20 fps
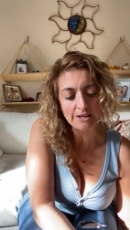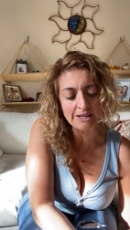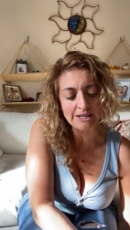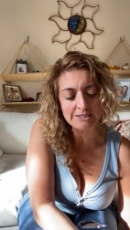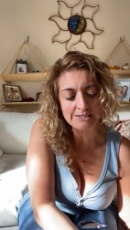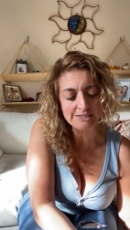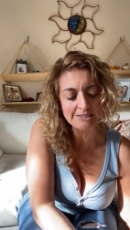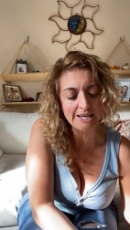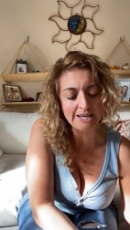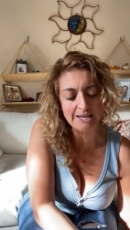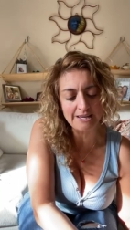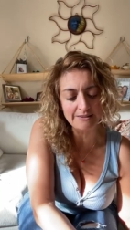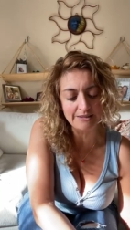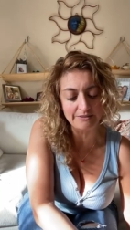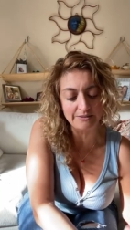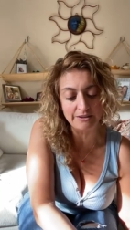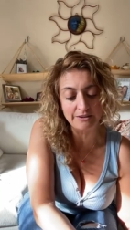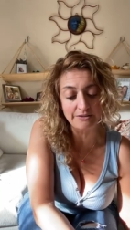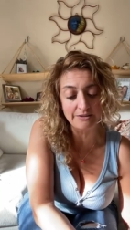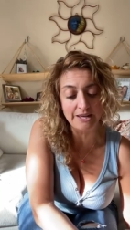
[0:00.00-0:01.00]
it's saying
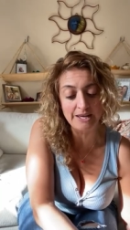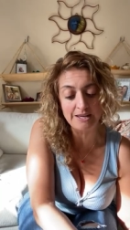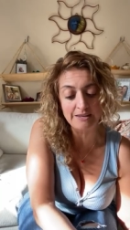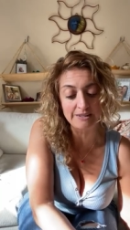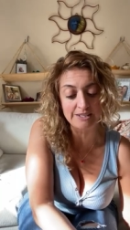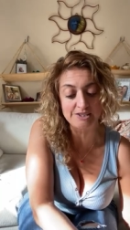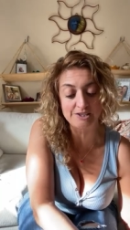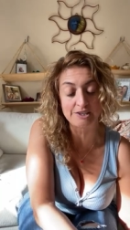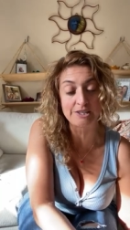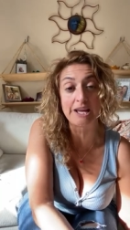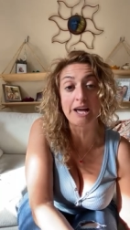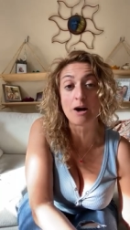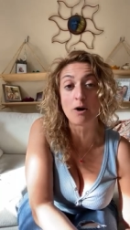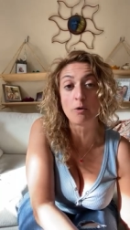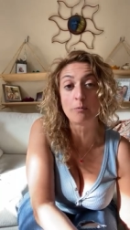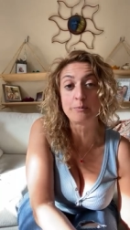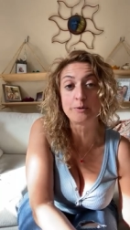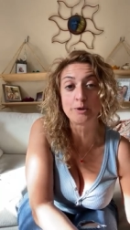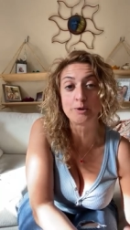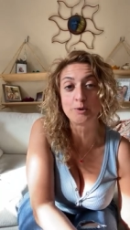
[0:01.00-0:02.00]
that the thing that's going to
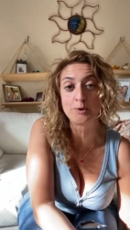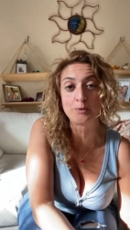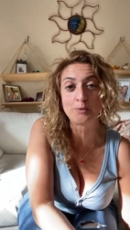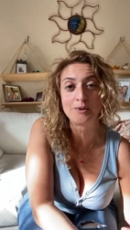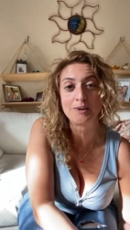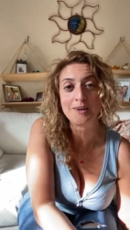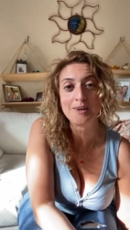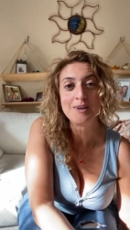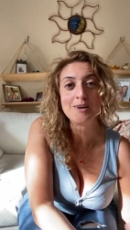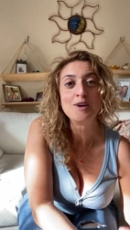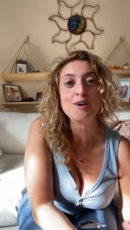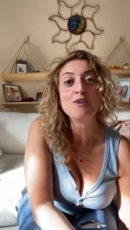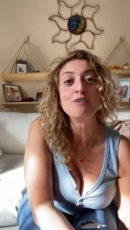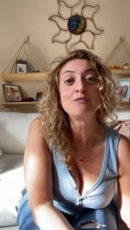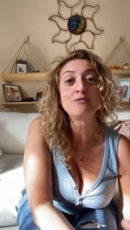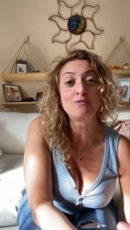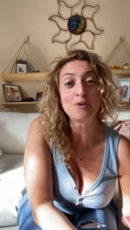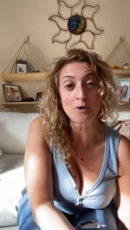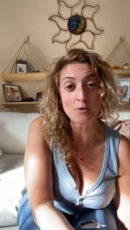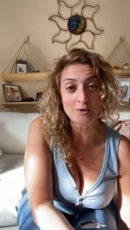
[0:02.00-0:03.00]
help you
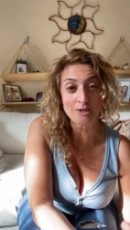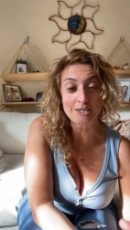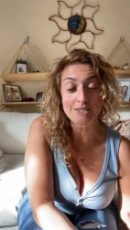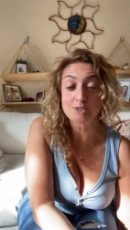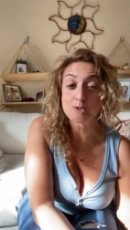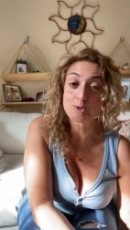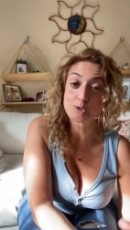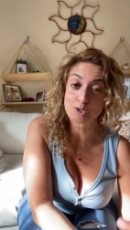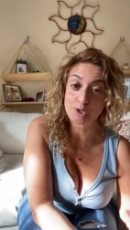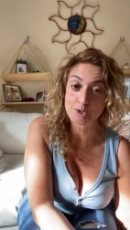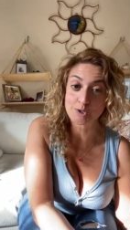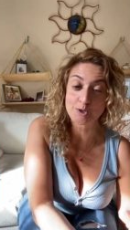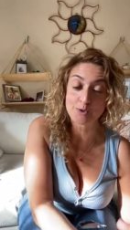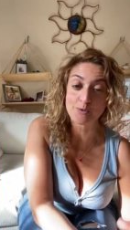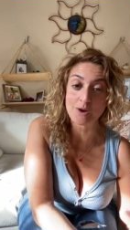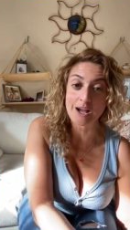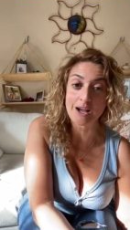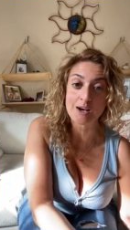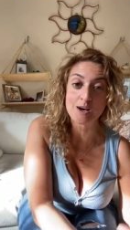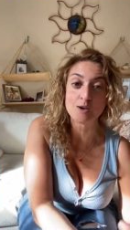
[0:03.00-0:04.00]
focus or turn
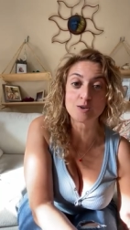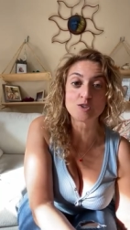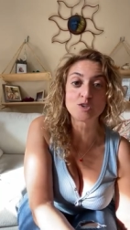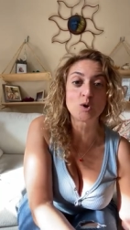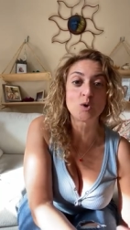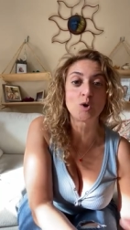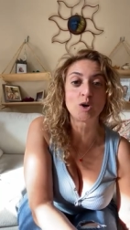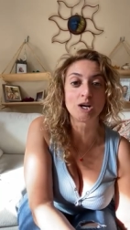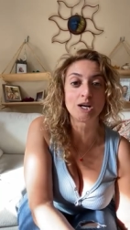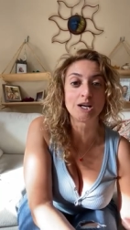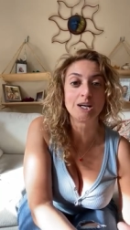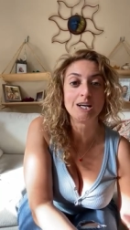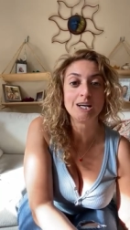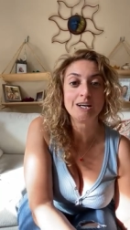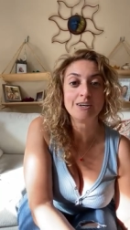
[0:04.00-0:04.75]
around or